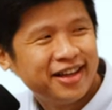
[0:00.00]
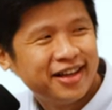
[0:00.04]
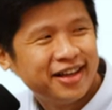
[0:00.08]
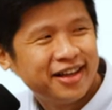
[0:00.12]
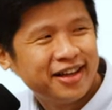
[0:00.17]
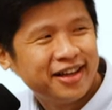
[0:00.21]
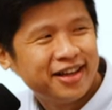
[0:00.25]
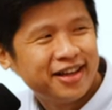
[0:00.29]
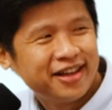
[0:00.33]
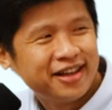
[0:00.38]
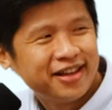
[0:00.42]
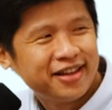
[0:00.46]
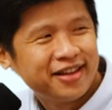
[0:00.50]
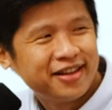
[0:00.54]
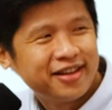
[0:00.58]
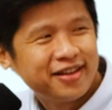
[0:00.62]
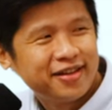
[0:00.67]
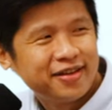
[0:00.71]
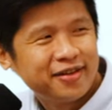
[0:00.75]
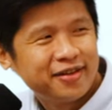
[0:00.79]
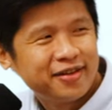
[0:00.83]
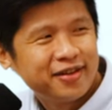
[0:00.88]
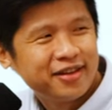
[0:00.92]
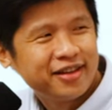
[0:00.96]

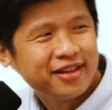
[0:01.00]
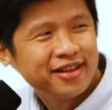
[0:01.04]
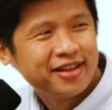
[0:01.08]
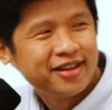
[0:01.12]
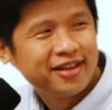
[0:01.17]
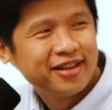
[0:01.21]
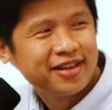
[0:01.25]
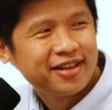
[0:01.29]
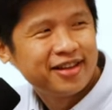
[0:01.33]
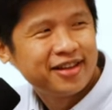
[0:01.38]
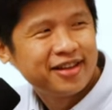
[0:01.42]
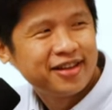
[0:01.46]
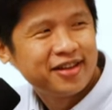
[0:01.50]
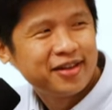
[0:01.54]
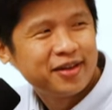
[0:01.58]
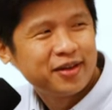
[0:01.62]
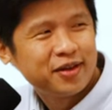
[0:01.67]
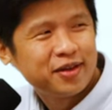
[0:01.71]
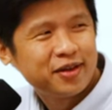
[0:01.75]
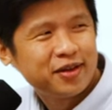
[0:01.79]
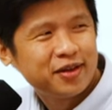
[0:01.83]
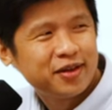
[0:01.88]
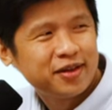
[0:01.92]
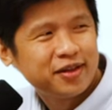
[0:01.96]

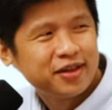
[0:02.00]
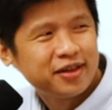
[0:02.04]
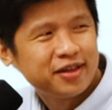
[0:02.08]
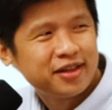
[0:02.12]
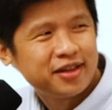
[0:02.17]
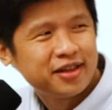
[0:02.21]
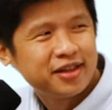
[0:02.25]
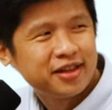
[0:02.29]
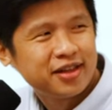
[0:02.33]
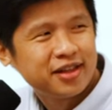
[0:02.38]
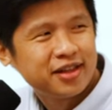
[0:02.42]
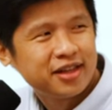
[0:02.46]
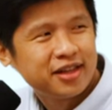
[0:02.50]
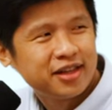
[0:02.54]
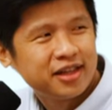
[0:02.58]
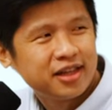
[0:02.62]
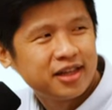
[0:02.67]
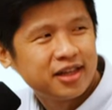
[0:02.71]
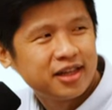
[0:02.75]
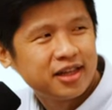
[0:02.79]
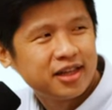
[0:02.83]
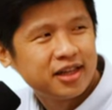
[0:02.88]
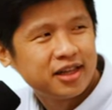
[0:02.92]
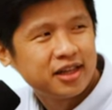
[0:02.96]

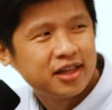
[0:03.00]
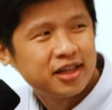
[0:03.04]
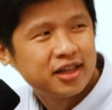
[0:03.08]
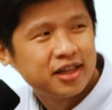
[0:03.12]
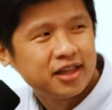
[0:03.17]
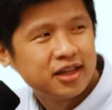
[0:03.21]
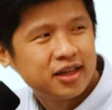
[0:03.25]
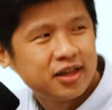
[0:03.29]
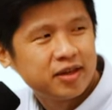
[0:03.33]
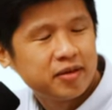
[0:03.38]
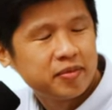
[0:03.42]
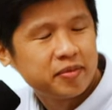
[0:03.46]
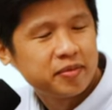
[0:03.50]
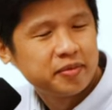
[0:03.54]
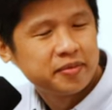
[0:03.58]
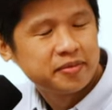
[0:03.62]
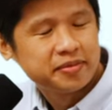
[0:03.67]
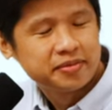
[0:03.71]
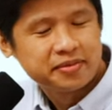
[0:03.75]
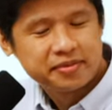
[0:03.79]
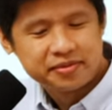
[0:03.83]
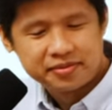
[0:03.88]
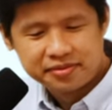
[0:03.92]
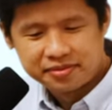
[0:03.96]

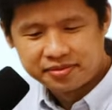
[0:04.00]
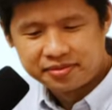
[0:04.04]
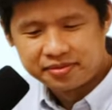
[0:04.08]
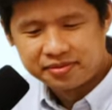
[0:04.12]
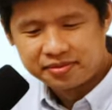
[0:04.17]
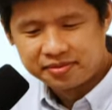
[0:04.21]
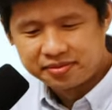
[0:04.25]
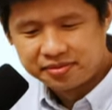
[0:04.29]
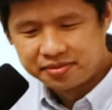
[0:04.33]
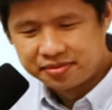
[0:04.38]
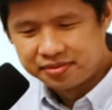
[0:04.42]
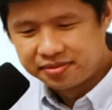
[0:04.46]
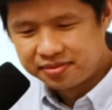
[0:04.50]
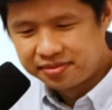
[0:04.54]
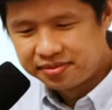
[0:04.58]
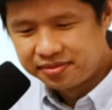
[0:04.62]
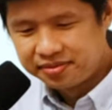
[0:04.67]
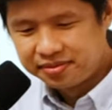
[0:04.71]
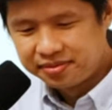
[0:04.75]
No words are spoken by the person on screen.